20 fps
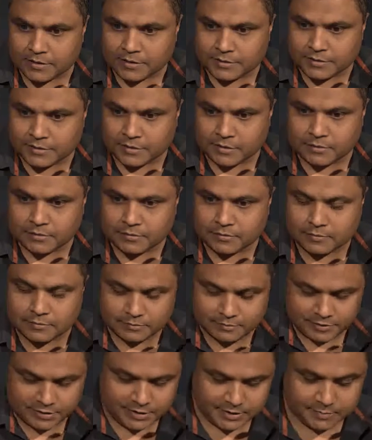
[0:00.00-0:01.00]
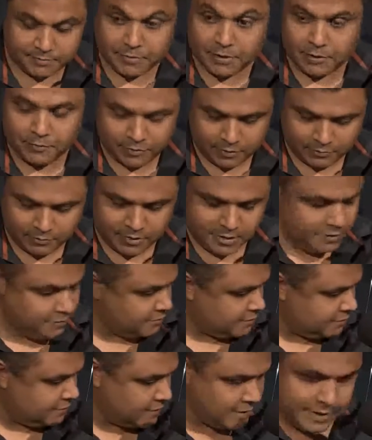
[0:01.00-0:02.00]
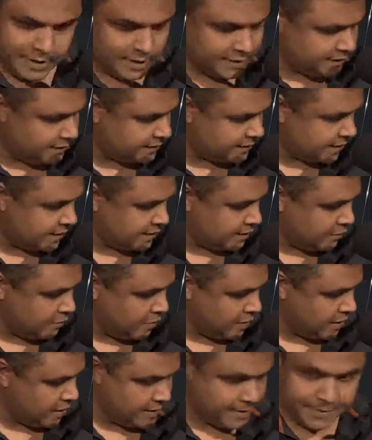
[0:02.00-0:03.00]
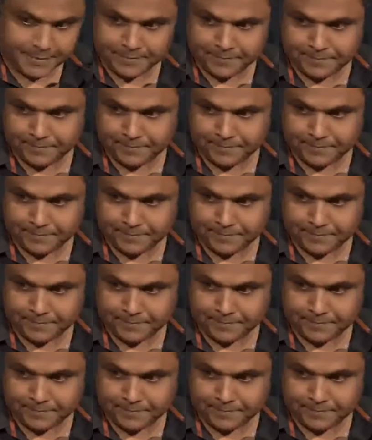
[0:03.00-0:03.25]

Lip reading: So just bear with me, we will get this underway.